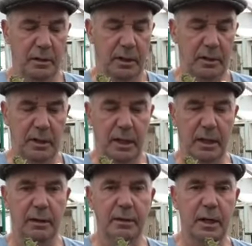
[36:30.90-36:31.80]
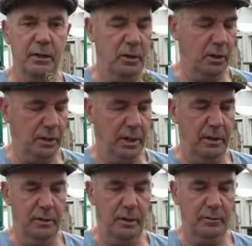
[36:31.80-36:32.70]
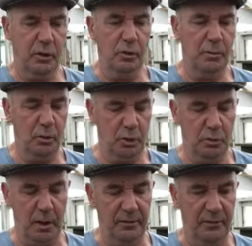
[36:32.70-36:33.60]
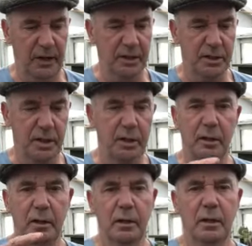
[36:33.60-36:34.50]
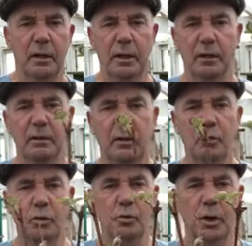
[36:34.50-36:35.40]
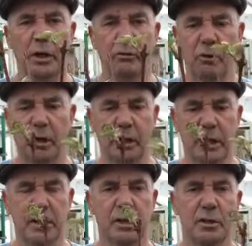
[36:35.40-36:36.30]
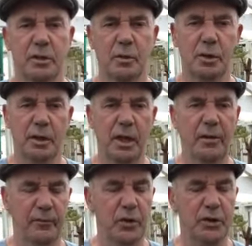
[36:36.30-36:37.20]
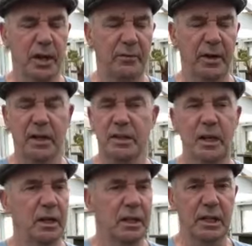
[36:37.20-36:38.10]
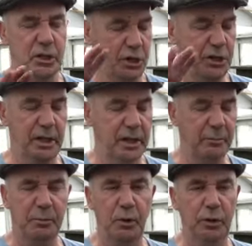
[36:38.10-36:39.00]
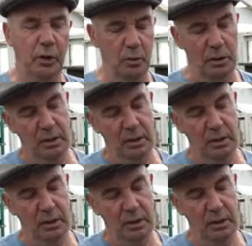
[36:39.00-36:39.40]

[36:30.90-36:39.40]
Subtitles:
and there they are there. I took about 12 vines, and they're rooting away really nice. So they're first year vines. They'll just sit in that pot now.